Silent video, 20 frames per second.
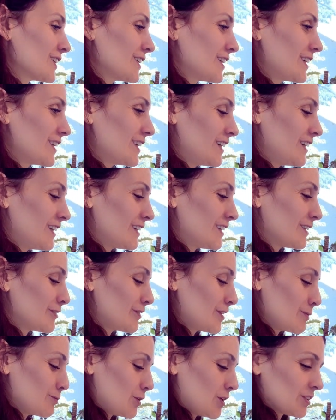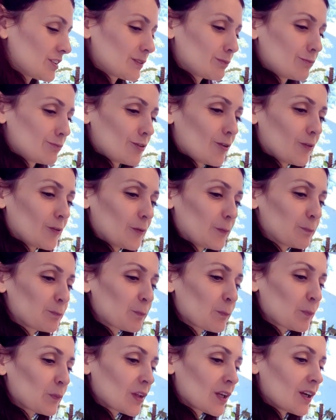and the moss pole.
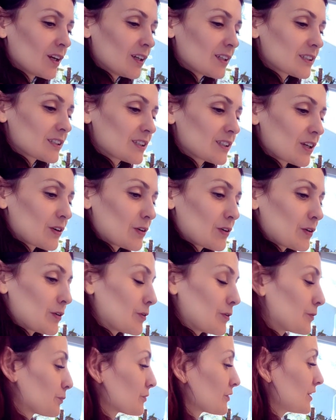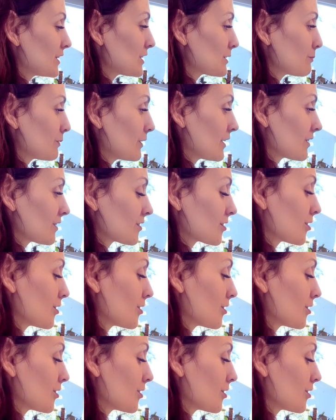So this plant